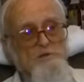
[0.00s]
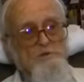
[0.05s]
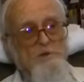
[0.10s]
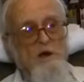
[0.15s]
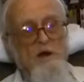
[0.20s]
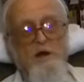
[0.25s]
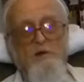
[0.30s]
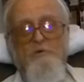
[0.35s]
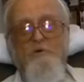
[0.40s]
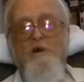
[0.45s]
as
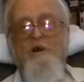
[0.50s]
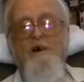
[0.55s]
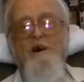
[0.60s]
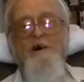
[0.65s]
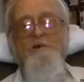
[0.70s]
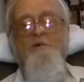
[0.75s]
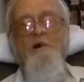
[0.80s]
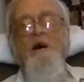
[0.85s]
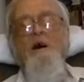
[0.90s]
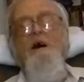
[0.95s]
soon as
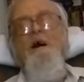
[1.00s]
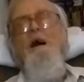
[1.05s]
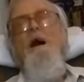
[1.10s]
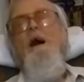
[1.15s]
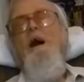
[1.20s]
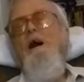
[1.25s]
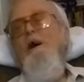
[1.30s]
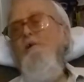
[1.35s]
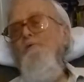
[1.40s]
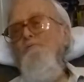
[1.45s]
I
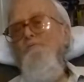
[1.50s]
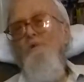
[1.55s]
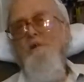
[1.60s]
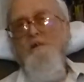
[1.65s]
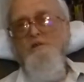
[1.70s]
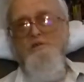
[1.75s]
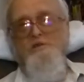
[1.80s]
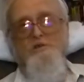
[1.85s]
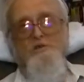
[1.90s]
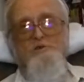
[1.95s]

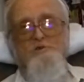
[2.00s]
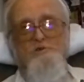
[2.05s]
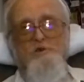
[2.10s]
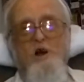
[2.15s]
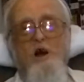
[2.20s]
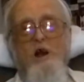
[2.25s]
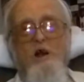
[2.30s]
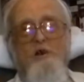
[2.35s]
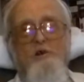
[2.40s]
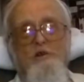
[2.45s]
felt so
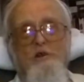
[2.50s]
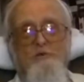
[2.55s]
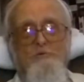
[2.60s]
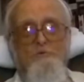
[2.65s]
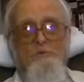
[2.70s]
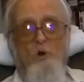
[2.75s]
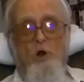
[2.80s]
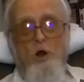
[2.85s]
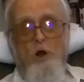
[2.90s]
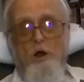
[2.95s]

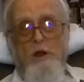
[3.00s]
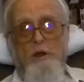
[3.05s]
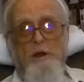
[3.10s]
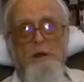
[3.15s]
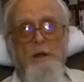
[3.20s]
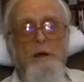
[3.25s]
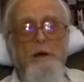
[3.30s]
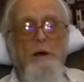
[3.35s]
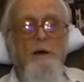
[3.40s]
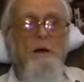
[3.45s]
sorry for
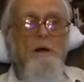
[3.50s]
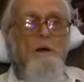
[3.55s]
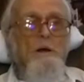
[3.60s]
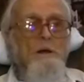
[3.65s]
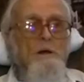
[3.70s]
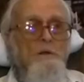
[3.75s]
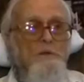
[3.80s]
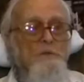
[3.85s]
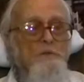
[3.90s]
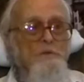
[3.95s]
it
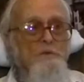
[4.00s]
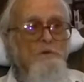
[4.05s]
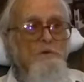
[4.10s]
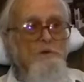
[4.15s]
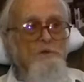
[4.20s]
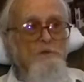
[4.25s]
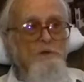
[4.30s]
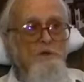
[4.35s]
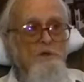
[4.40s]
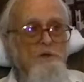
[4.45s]

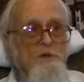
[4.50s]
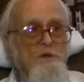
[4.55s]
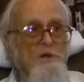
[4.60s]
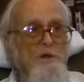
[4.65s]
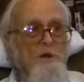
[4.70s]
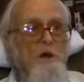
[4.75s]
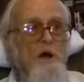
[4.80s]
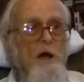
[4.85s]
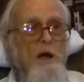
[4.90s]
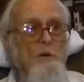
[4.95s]

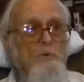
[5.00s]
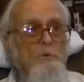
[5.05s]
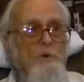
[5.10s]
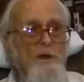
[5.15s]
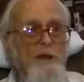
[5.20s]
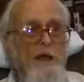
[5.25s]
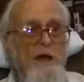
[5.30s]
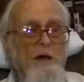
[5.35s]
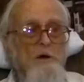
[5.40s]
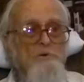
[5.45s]
that I
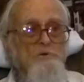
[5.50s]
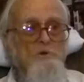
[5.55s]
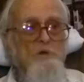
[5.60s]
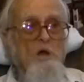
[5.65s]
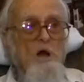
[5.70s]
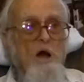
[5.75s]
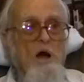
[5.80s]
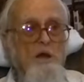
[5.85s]
went out and